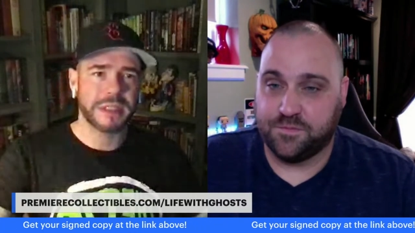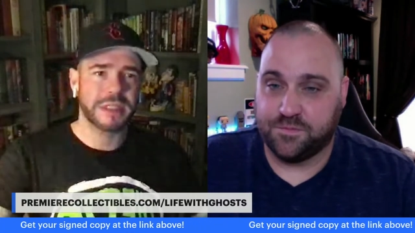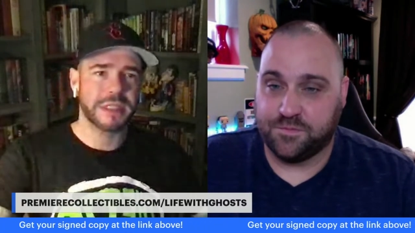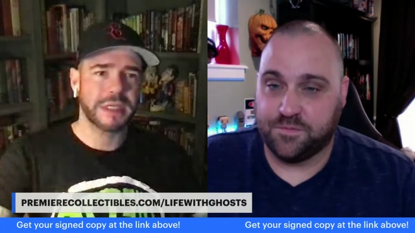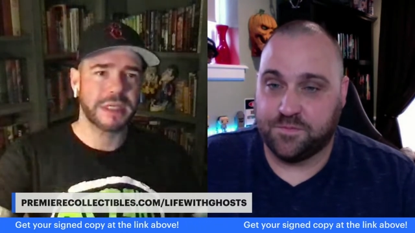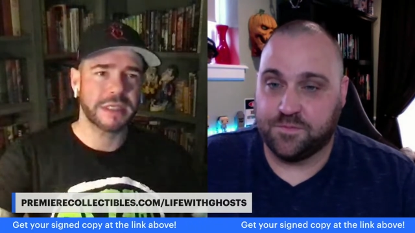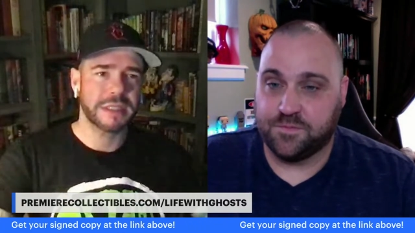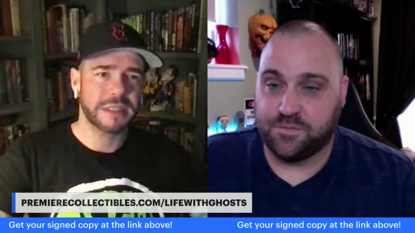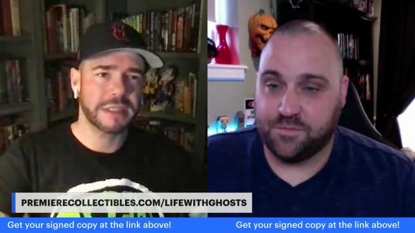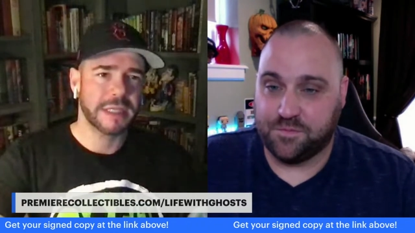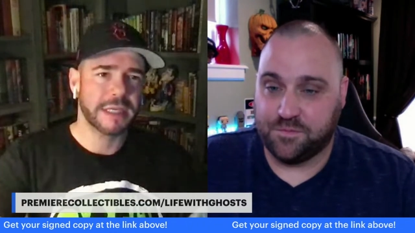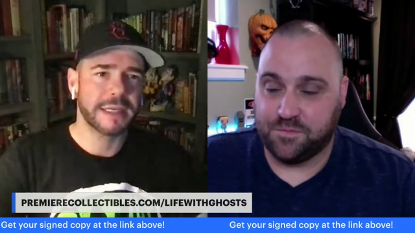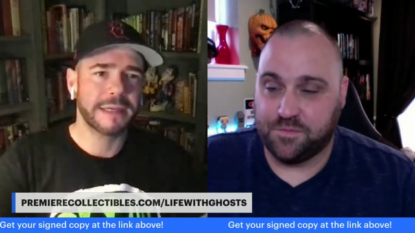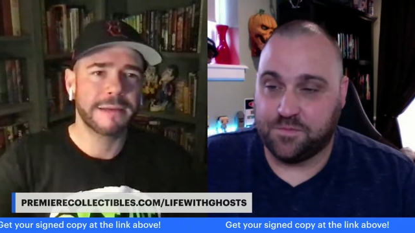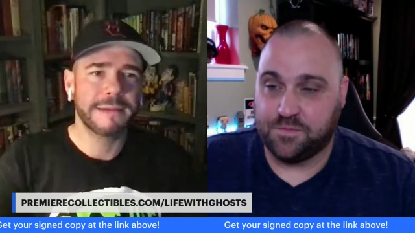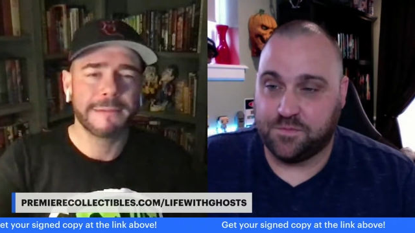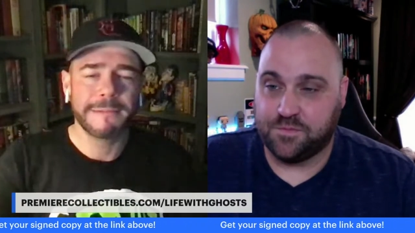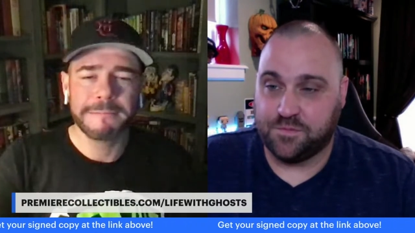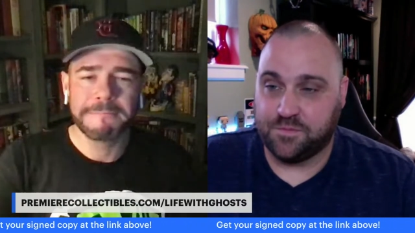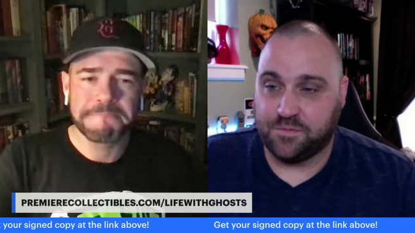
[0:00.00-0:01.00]
Speaker 1: And, and uh,
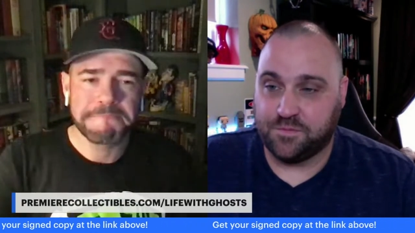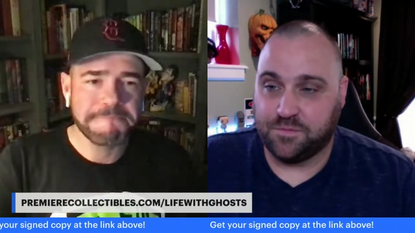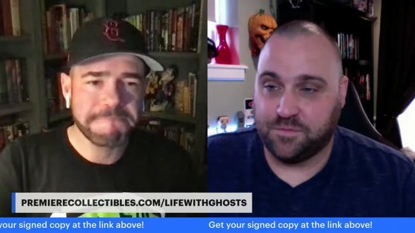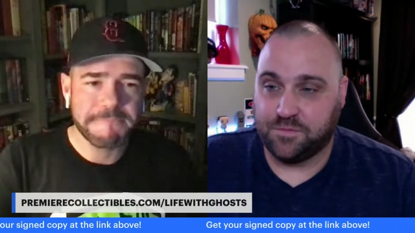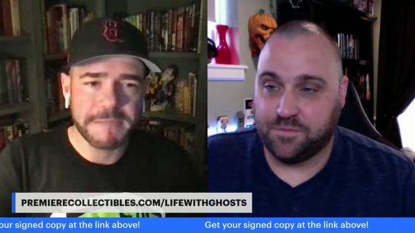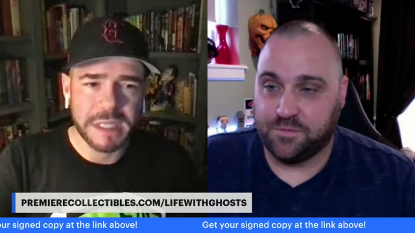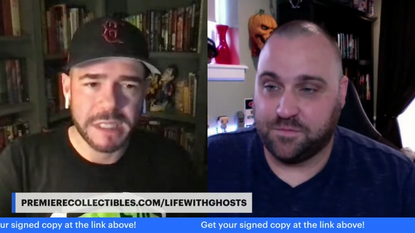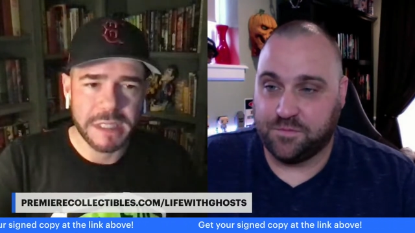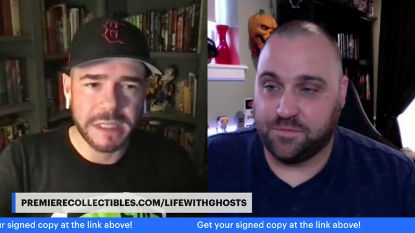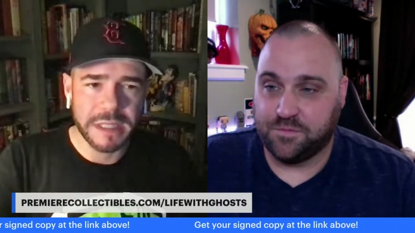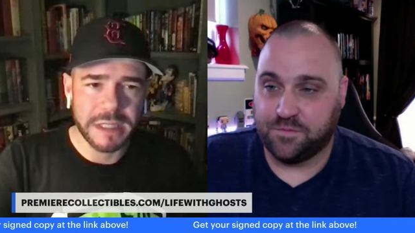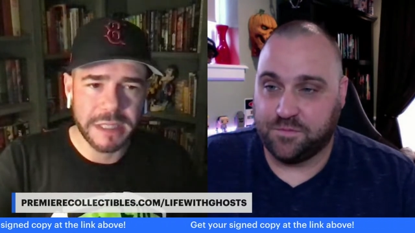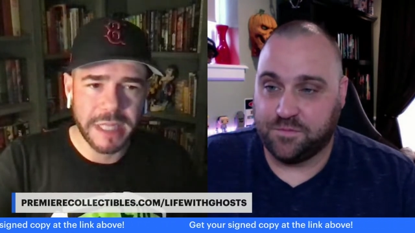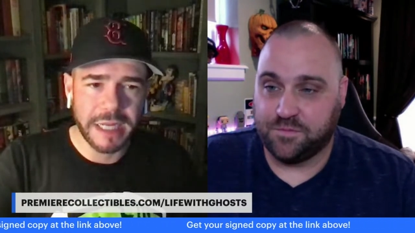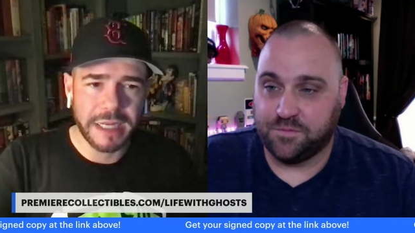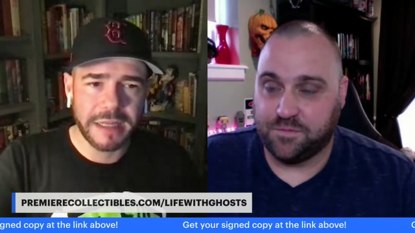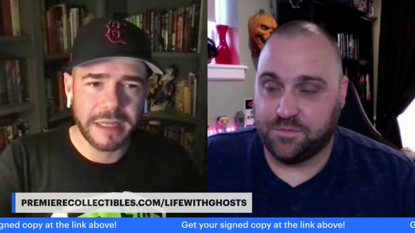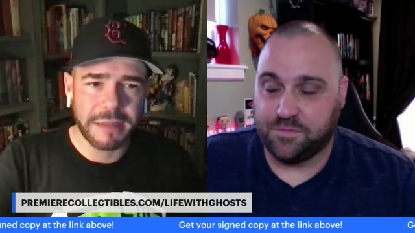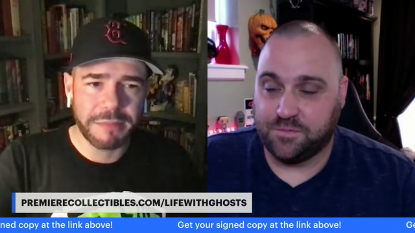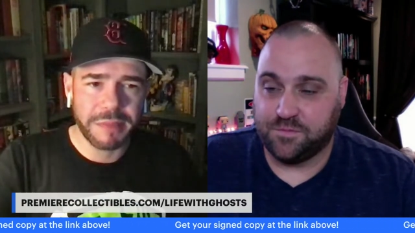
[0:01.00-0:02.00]

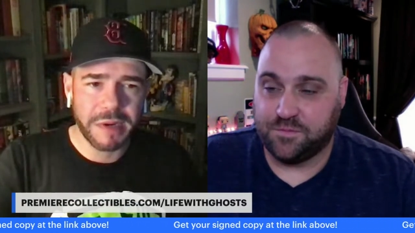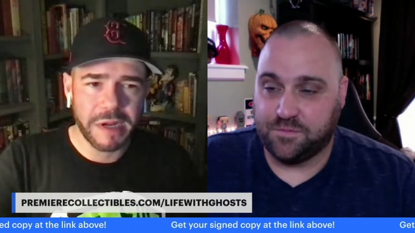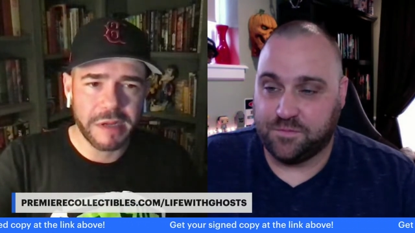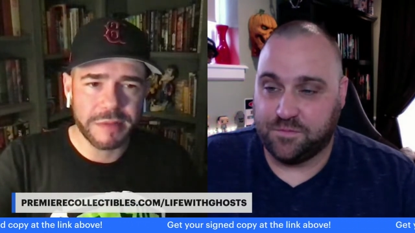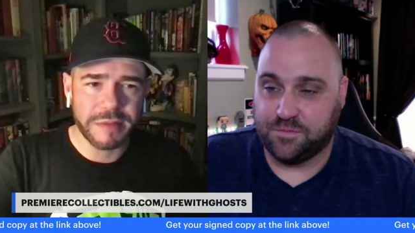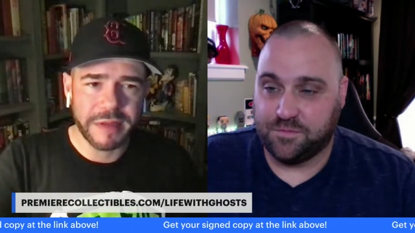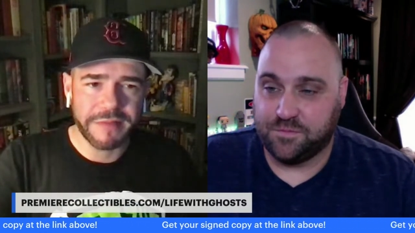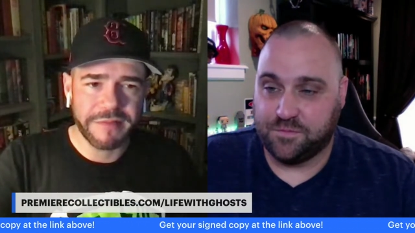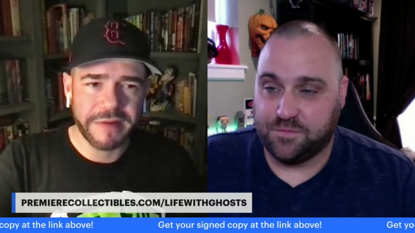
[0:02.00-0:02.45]
that, that probably